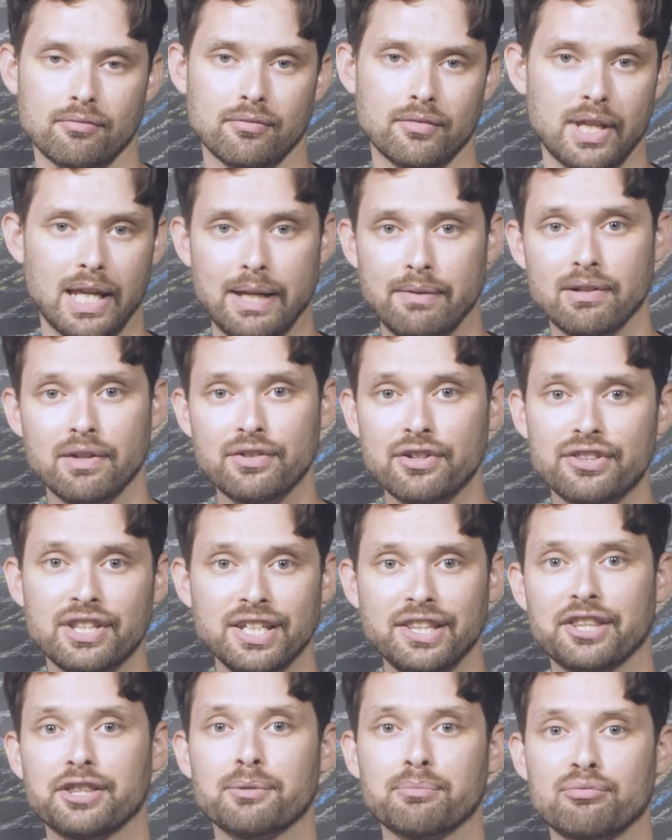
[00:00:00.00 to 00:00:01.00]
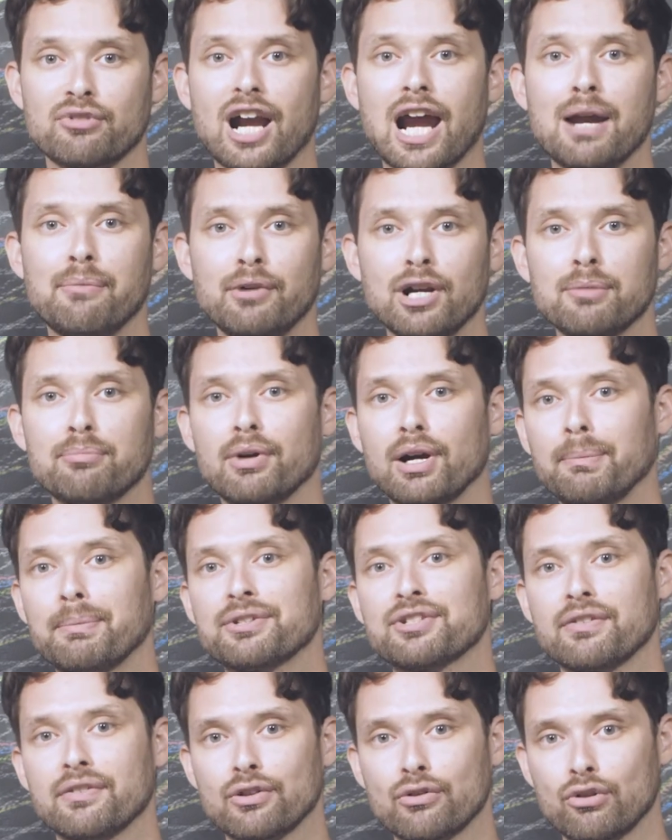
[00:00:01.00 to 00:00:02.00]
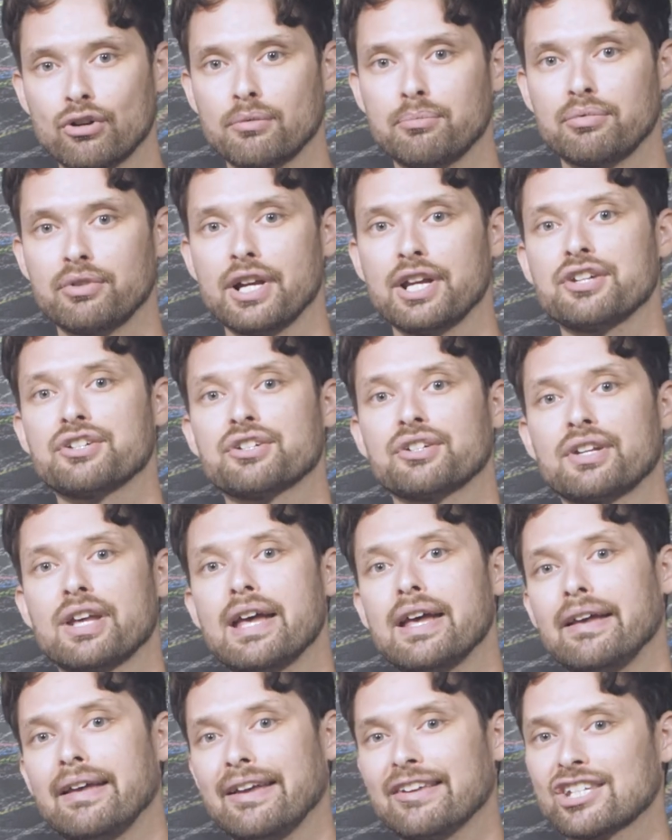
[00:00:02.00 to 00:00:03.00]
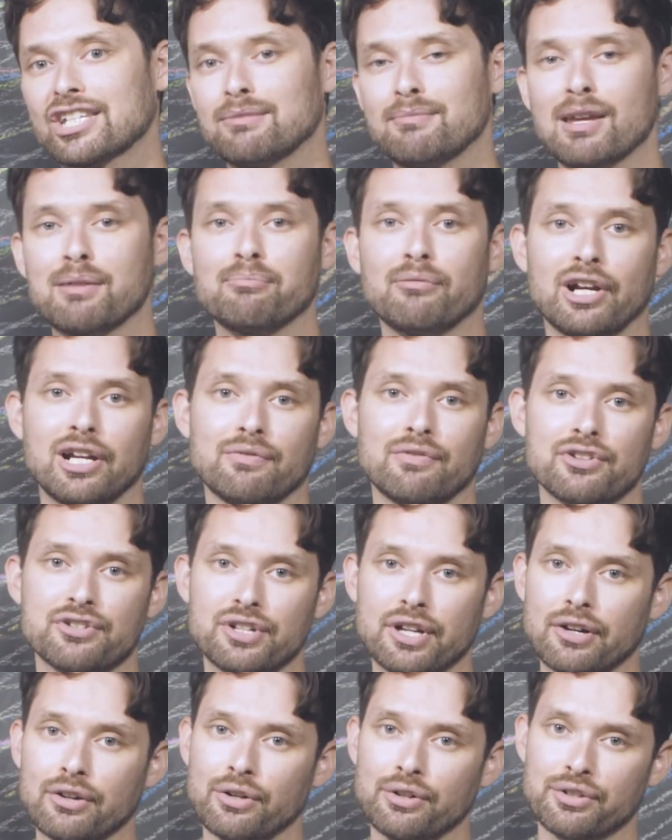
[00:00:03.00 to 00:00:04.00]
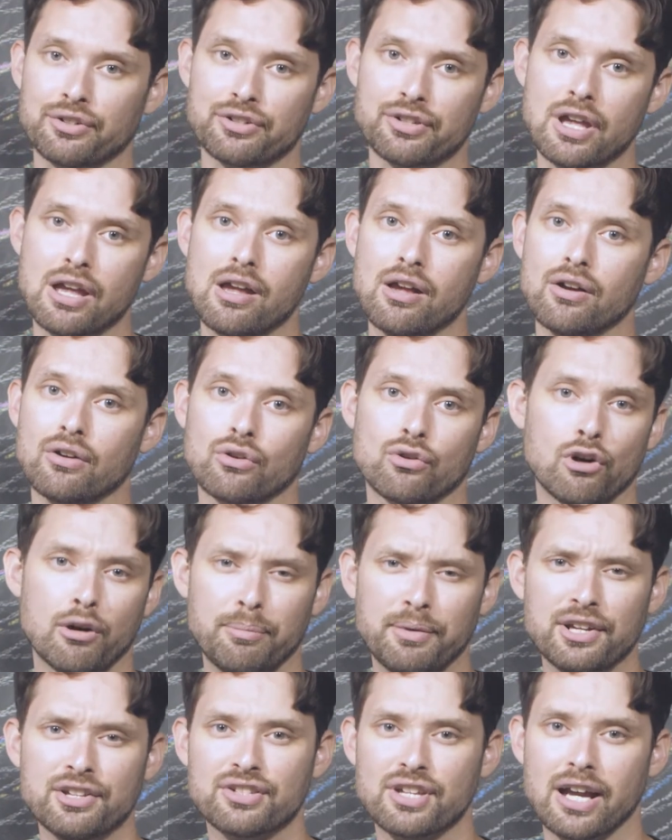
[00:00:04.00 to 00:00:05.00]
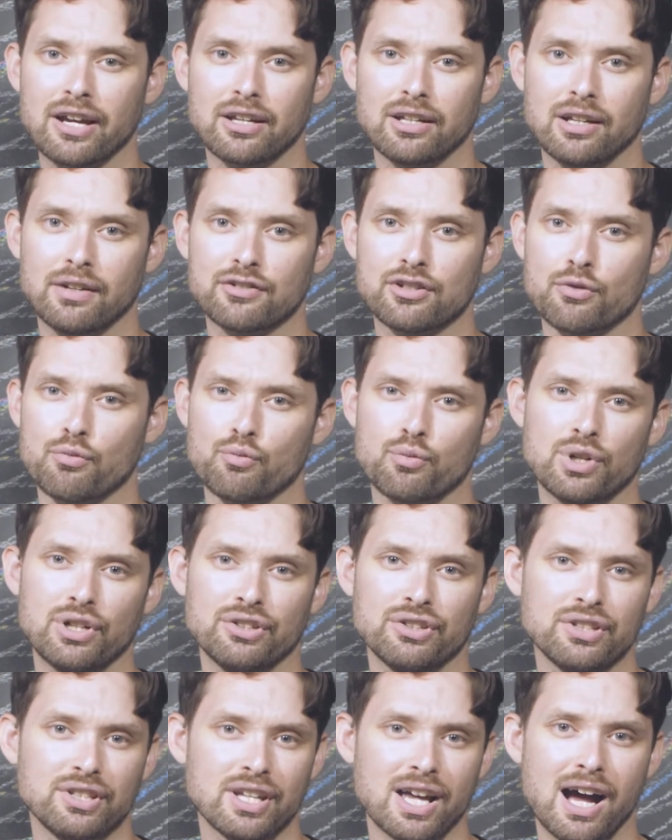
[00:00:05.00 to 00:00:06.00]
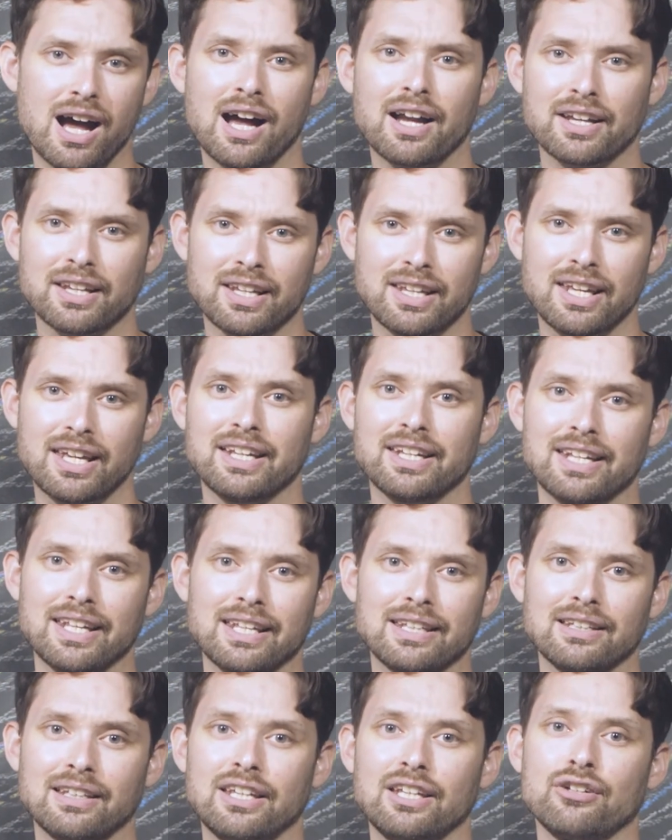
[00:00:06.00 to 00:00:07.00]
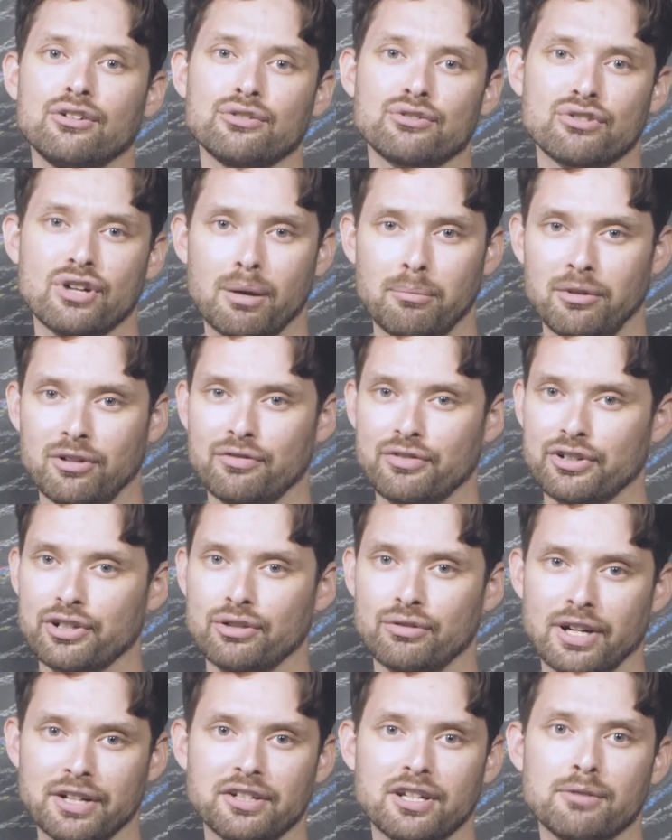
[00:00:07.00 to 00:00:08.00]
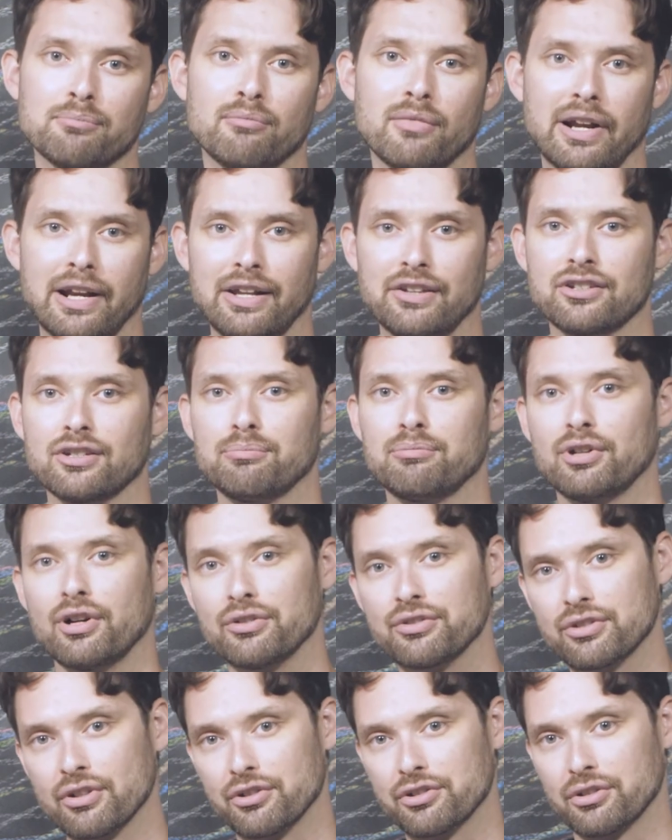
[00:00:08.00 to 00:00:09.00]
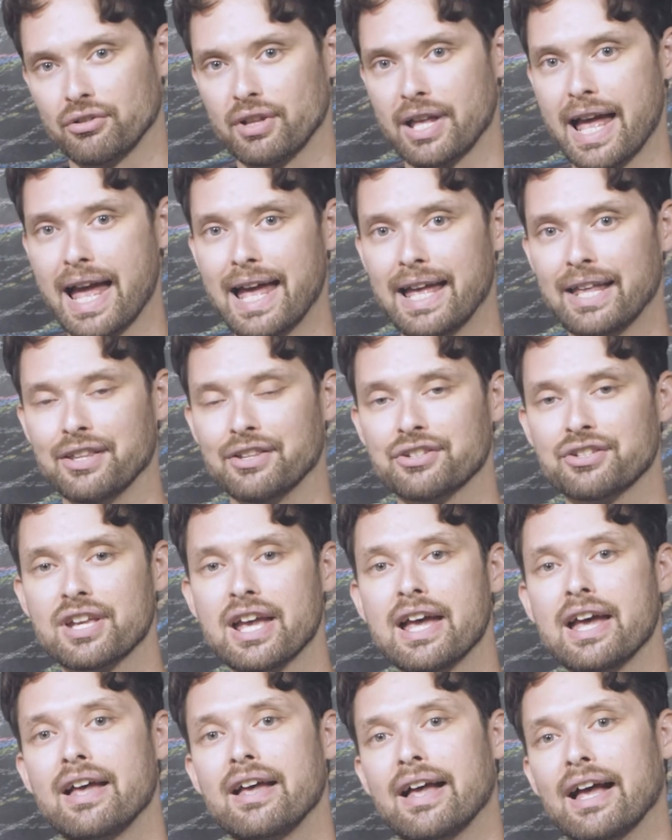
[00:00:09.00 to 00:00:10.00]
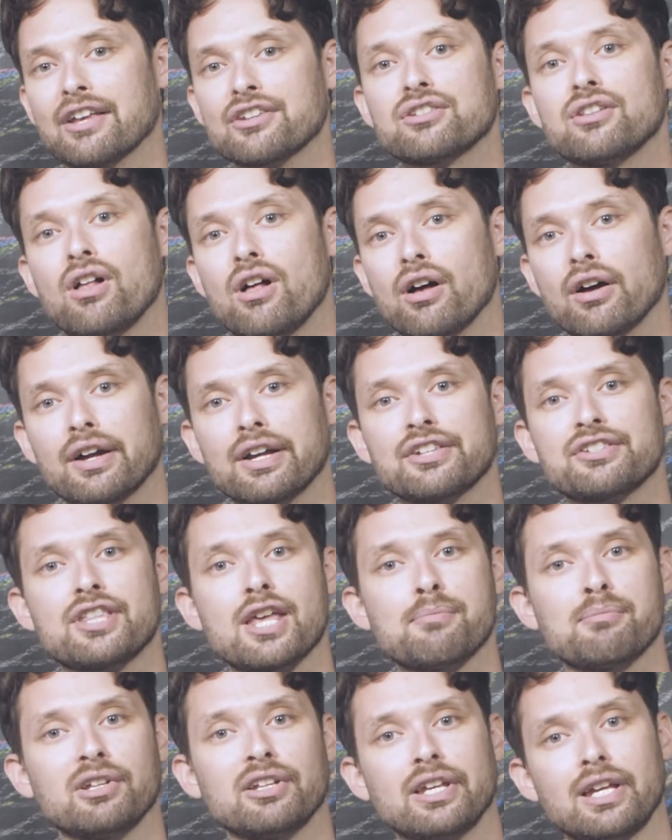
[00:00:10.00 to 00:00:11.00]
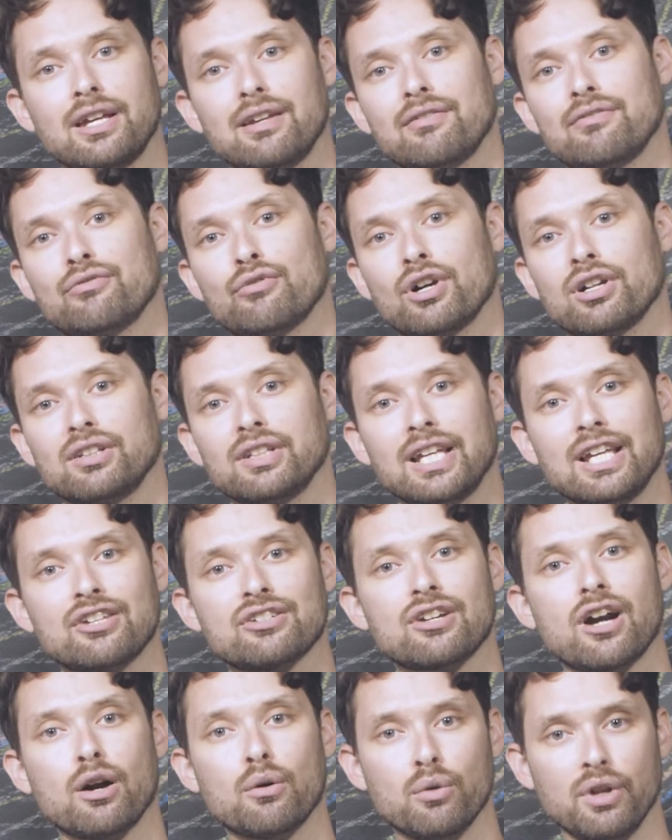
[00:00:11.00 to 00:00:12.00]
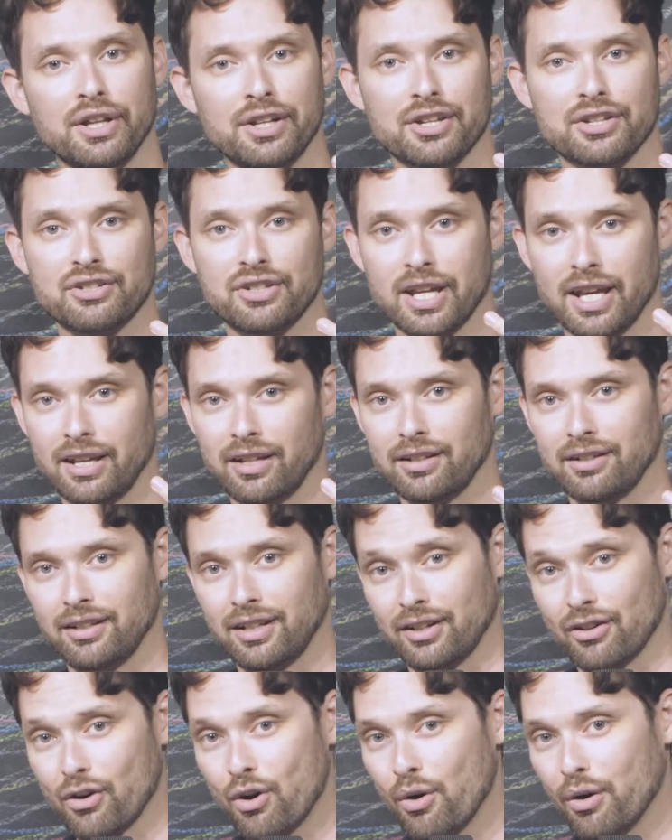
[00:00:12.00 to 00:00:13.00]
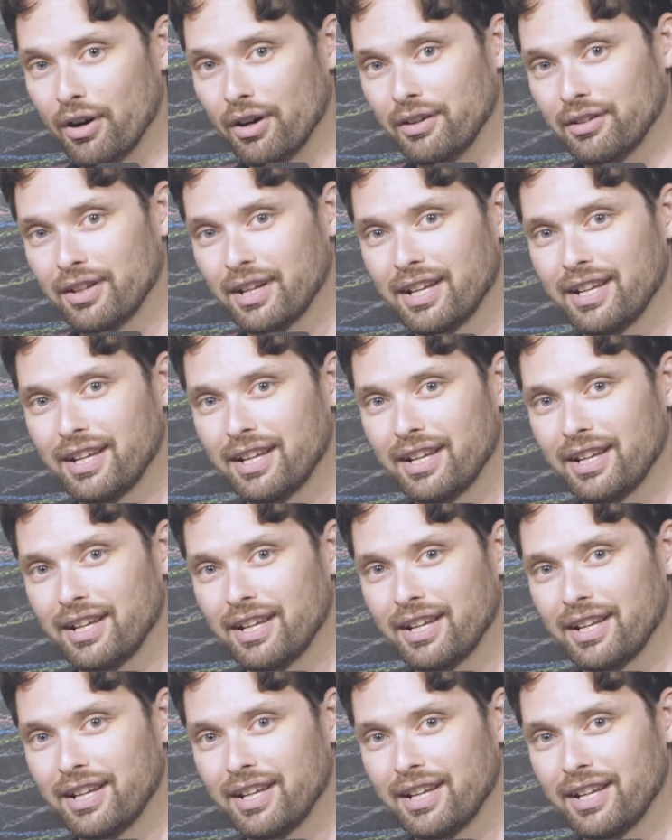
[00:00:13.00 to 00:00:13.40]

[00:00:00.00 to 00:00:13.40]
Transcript: Even if you think that the primary purpose of a corporation is to make money for shareholders, corporate executives will not get in legal trouble for directing money to pro-social ends as long as they believe, or at least are willing to state in court,